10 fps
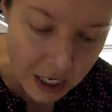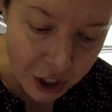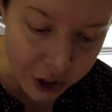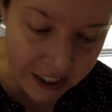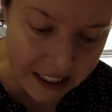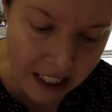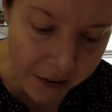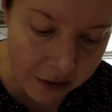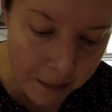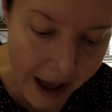She
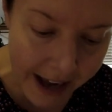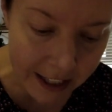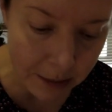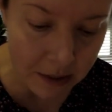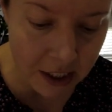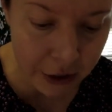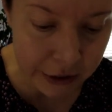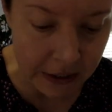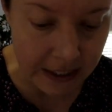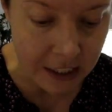stuffed the packing
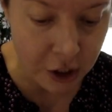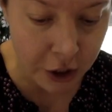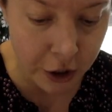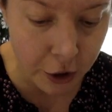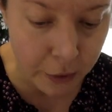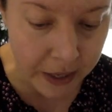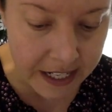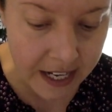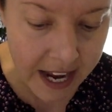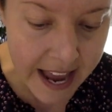materials into her
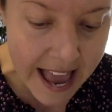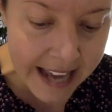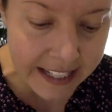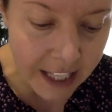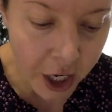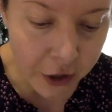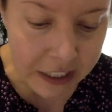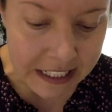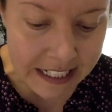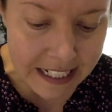crate and
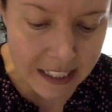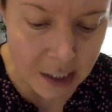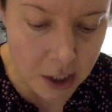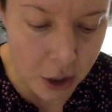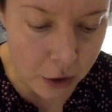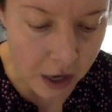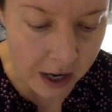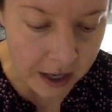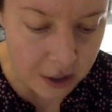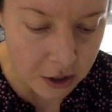carried it into the
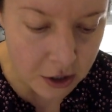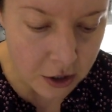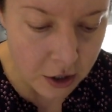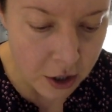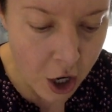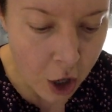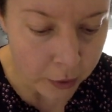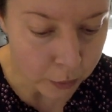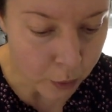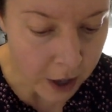garage.
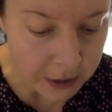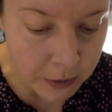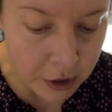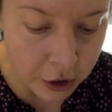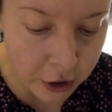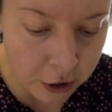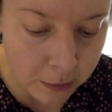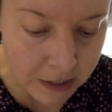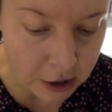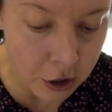When Roz returned,
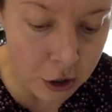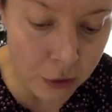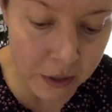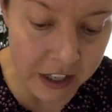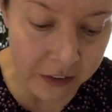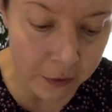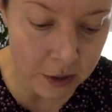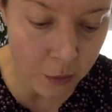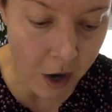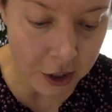Mr. Sharif was
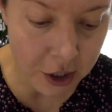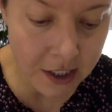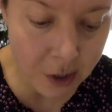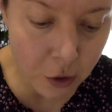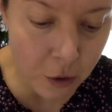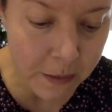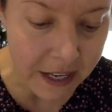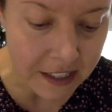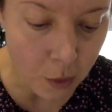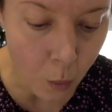watching a school bus